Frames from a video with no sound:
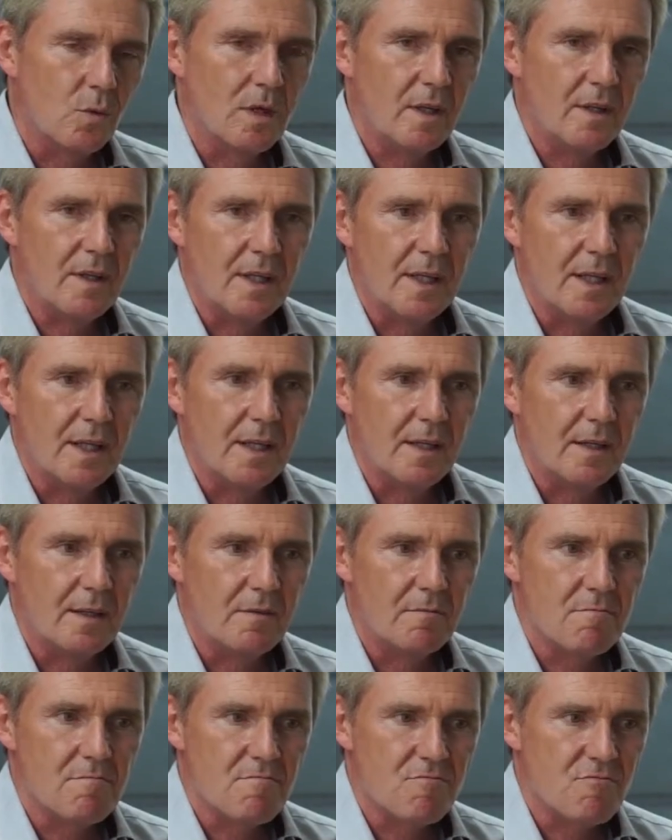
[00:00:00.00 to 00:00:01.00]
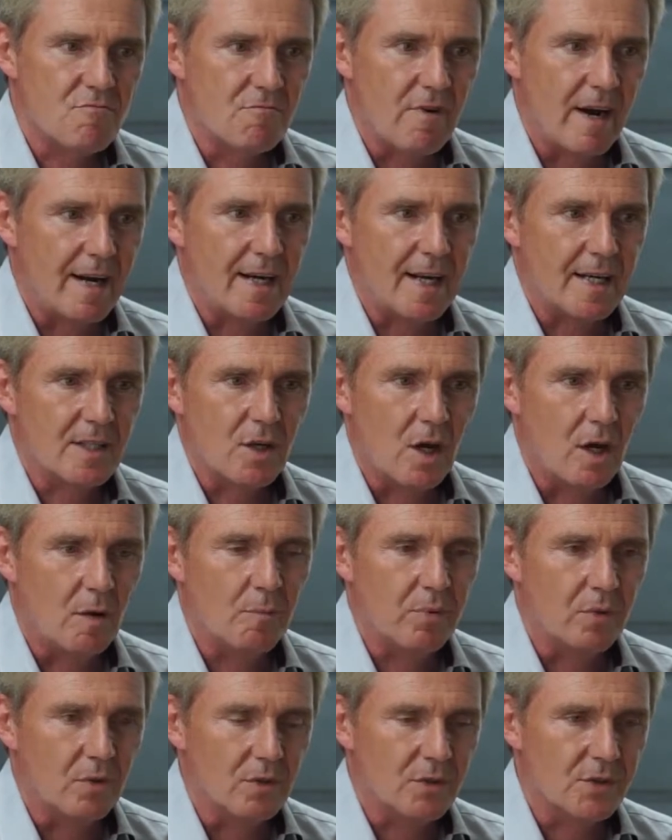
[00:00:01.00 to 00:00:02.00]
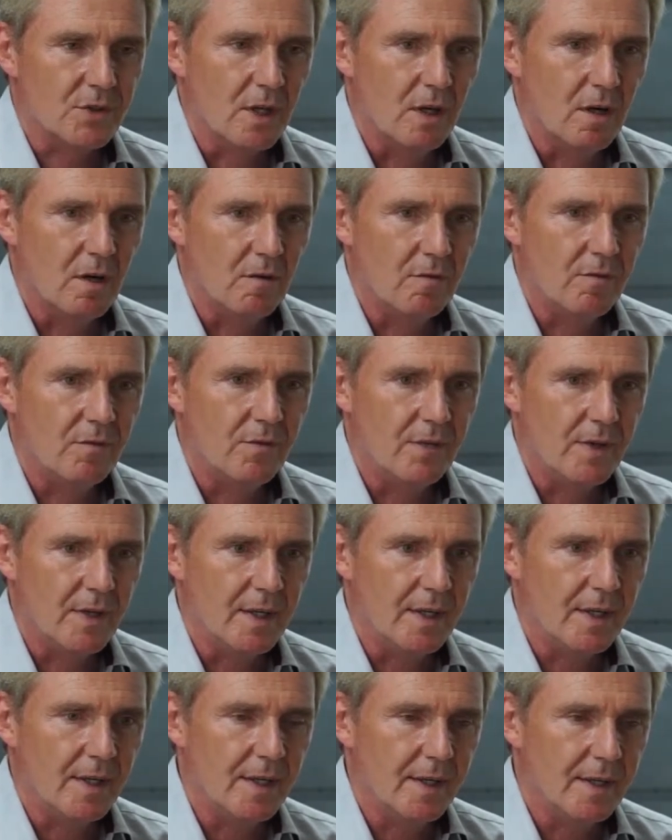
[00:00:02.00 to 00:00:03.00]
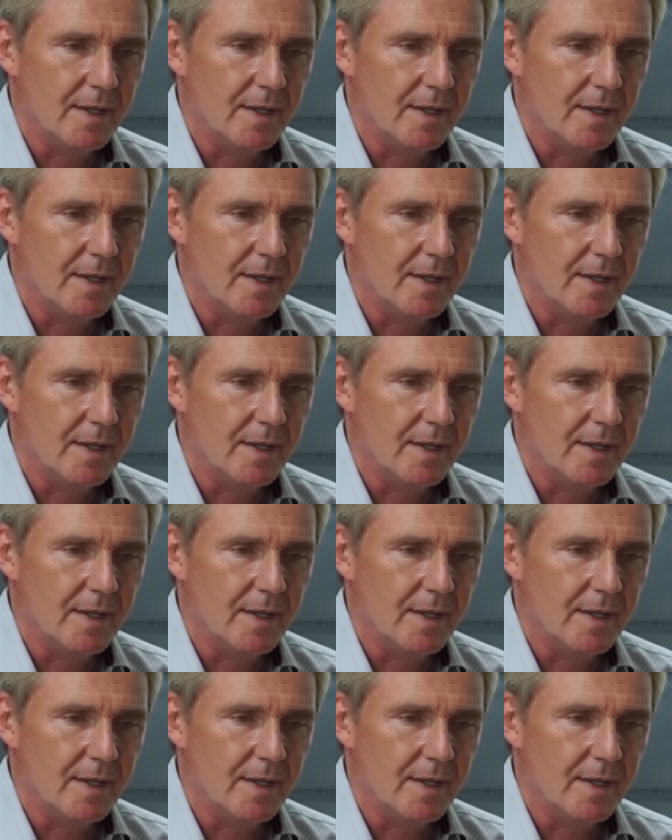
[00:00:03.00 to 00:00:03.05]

one of the great examples of the